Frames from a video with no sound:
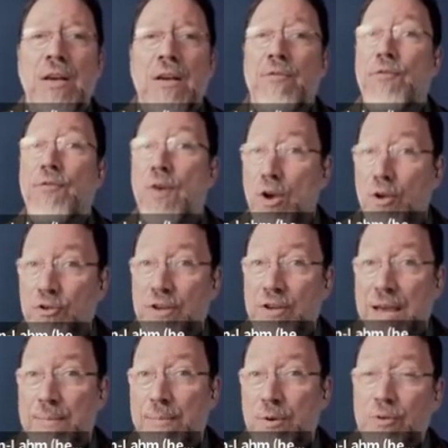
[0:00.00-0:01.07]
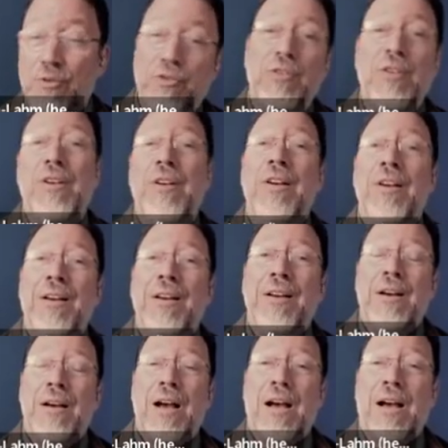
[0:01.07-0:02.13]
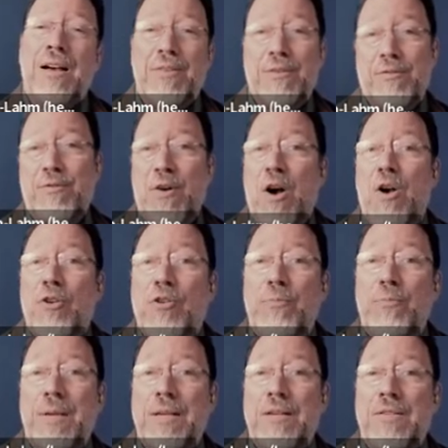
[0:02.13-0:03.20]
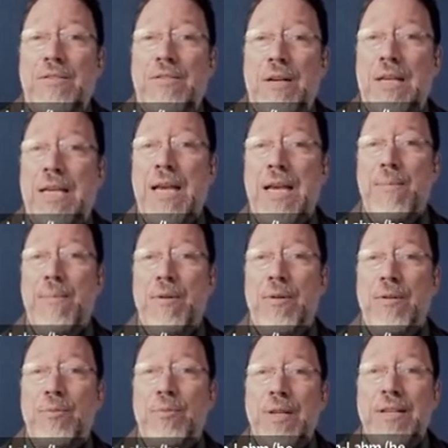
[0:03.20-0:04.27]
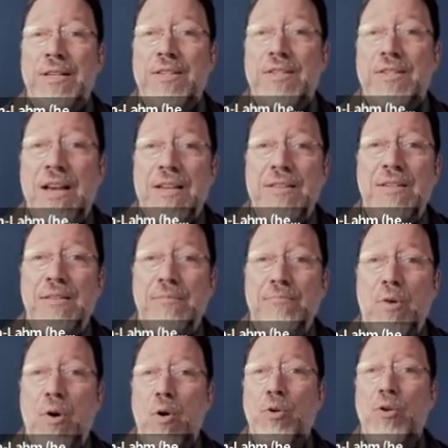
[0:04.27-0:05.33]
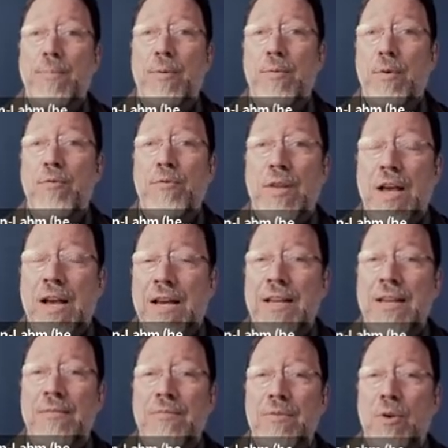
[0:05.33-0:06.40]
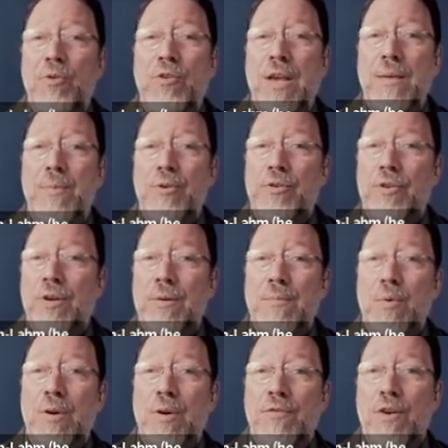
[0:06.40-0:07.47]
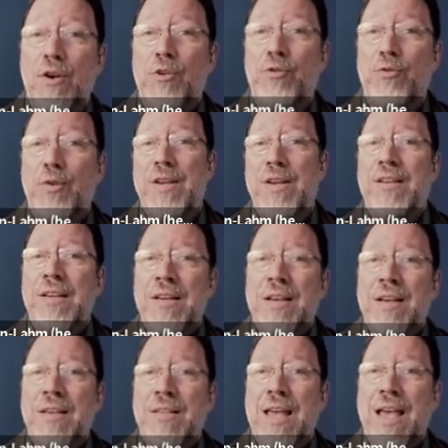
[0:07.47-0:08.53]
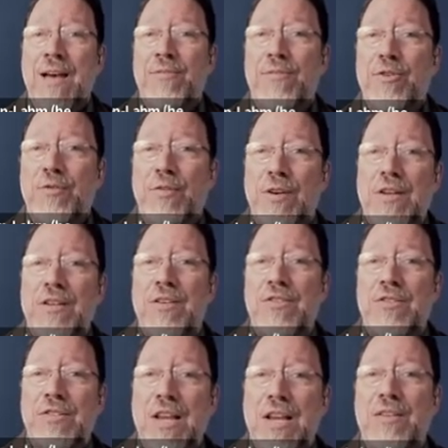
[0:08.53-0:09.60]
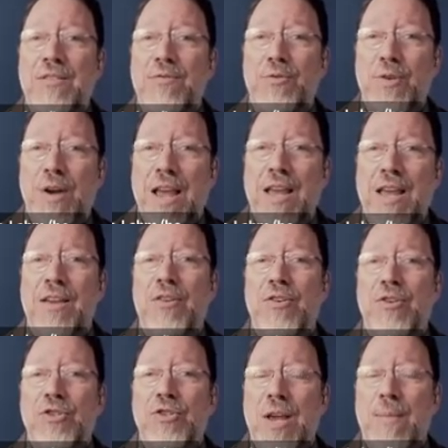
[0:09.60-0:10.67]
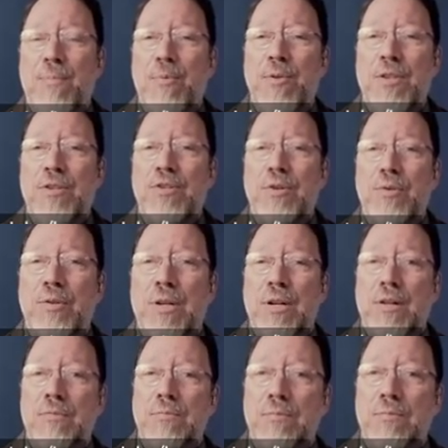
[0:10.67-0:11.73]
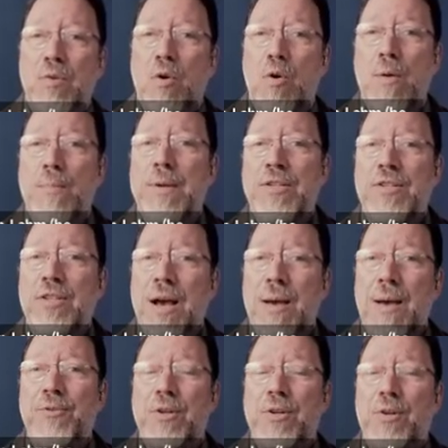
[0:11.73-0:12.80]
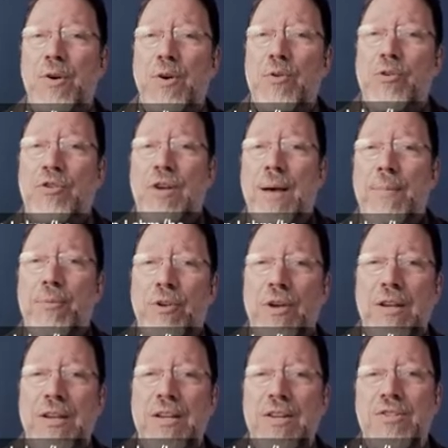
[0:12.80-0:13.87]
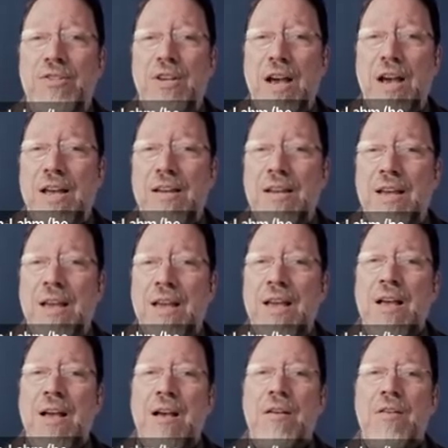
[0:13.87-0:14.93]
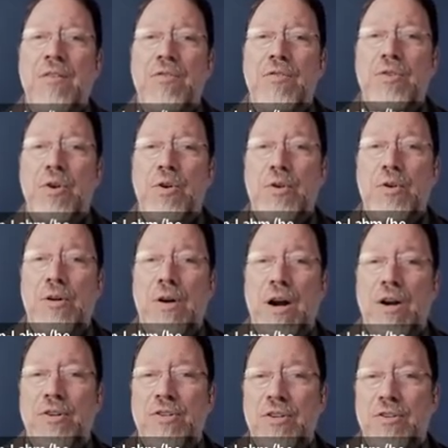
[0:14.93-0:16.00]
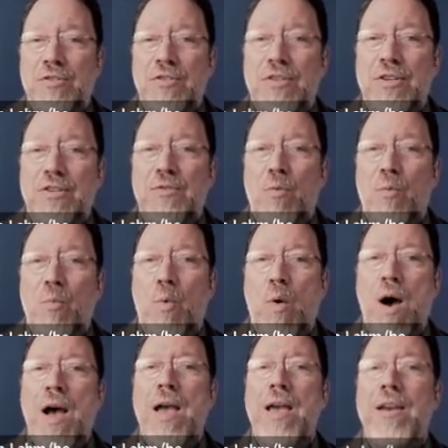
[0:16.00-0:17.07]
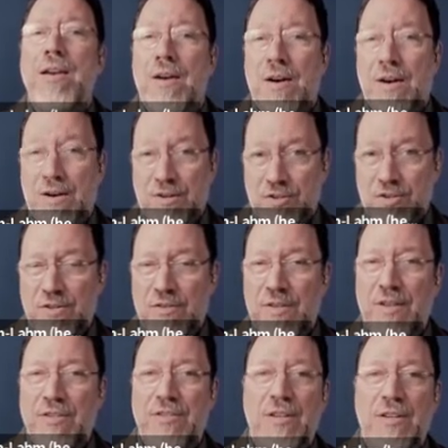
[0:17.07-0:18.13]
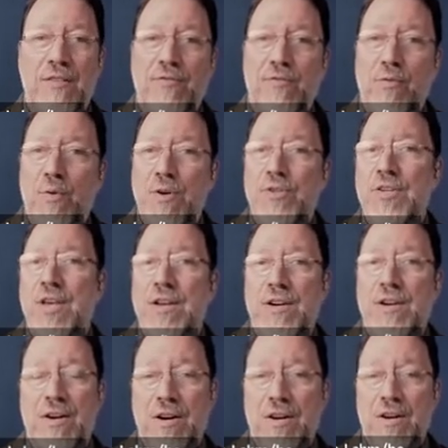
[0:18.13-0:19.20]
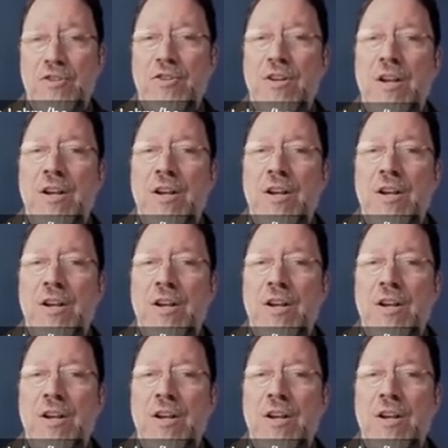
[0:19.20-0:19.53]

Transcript: False gables. They're false because a gable is really designed to hold up a roof line, and those gables are more a false front. They have this very distinctive triangular shape with the 2 little Corby stops or crow stops on each side. Tudor arches, this wide arch that's a 4-centered arch.